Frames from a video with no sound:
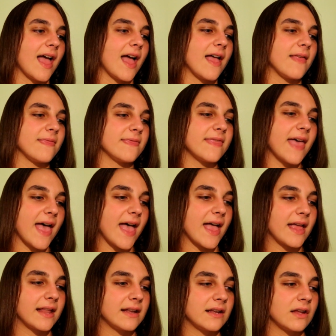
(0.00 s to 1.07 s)
And
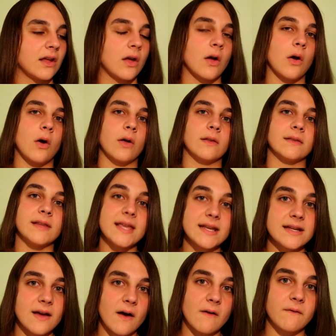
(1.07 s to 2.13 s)
then
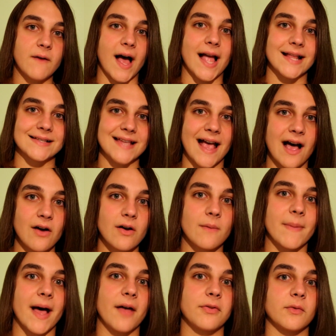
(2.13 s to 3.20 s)
Linda finds out
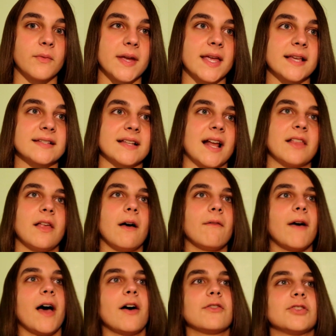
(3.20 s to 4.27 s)
about the wings, and I love
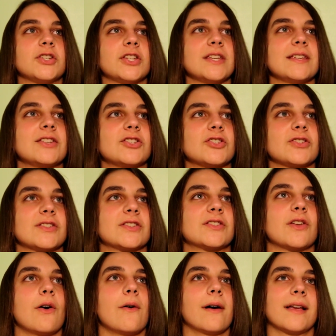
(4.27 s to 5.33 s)
how she's just
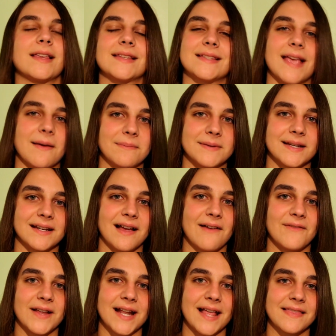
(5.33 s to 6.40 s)
so accepting
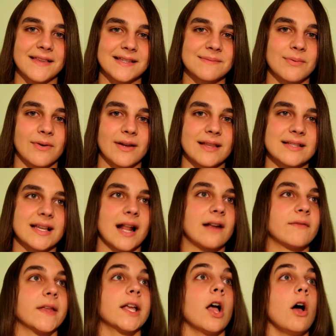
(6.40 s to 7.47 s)
of it at this point. It's kind
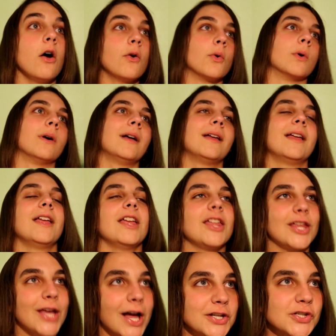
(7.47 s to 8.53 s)
of like, oh,
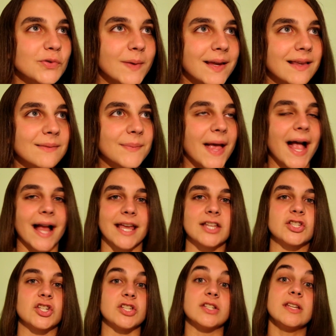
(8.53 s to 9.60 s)
got your wings back.
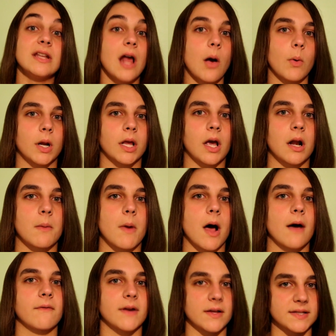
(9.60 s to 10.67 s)
And she did not want to cut them
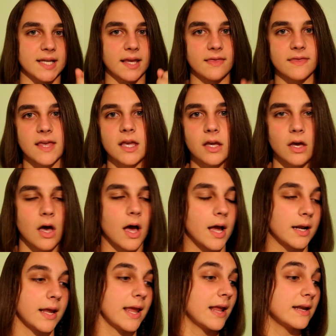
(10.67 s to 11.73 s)
off, and I was like, thank
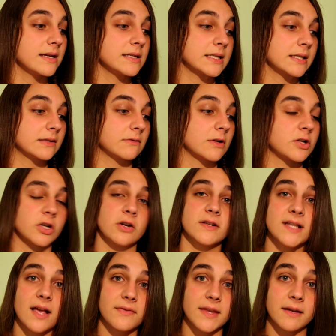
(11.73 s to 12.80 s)
God. And it
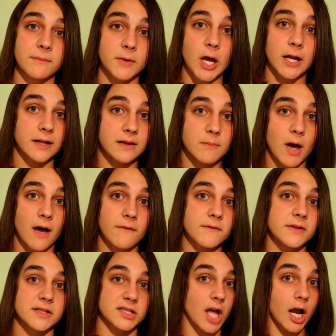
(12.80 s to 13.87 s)
turns out that cutting them off,
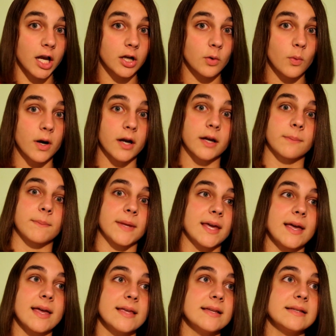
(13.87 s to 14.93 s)
it's not gonna work
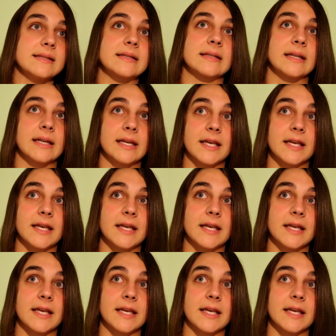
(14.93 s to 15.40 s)
because